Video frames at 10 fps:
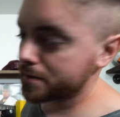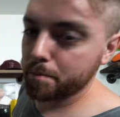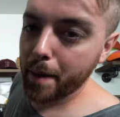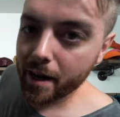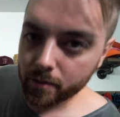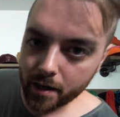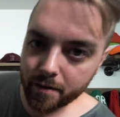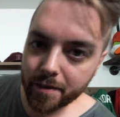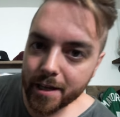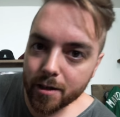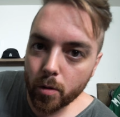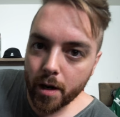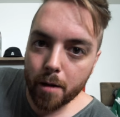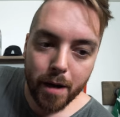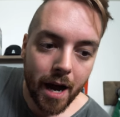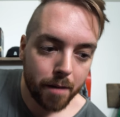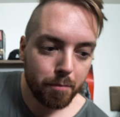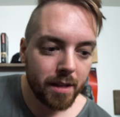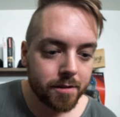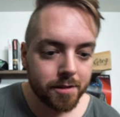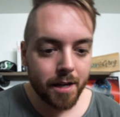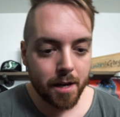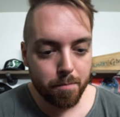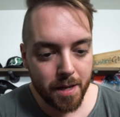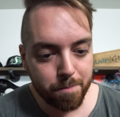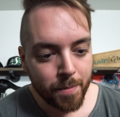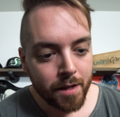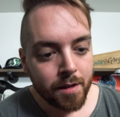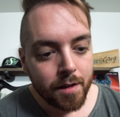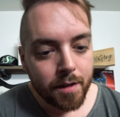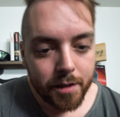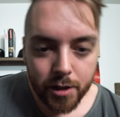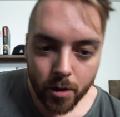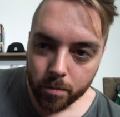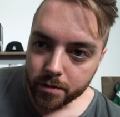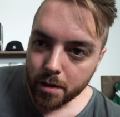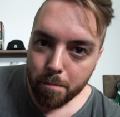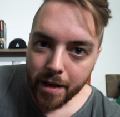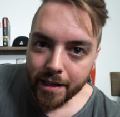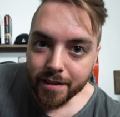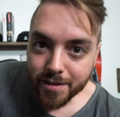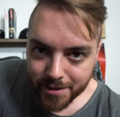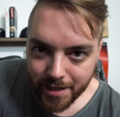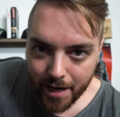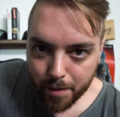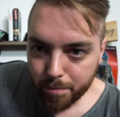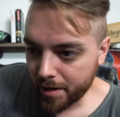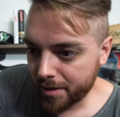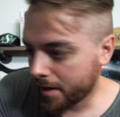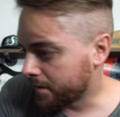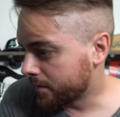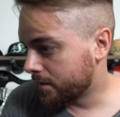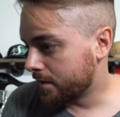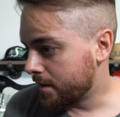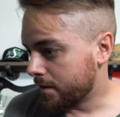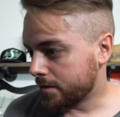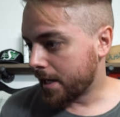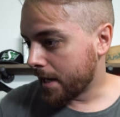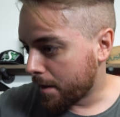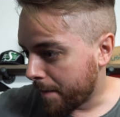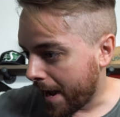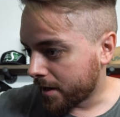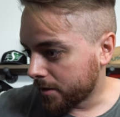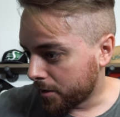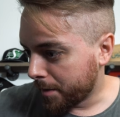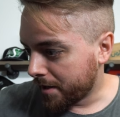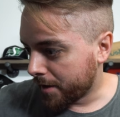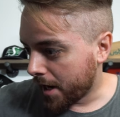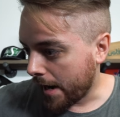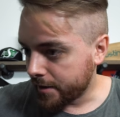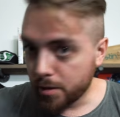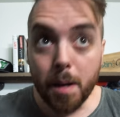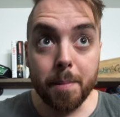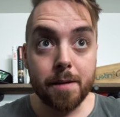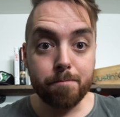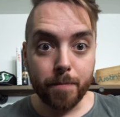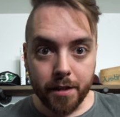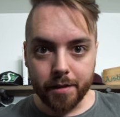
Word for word: this background thing going on behind me. This has kind of been you know, the main setup, but I thought I would uh, take it back a little bit of a notch. And maybe,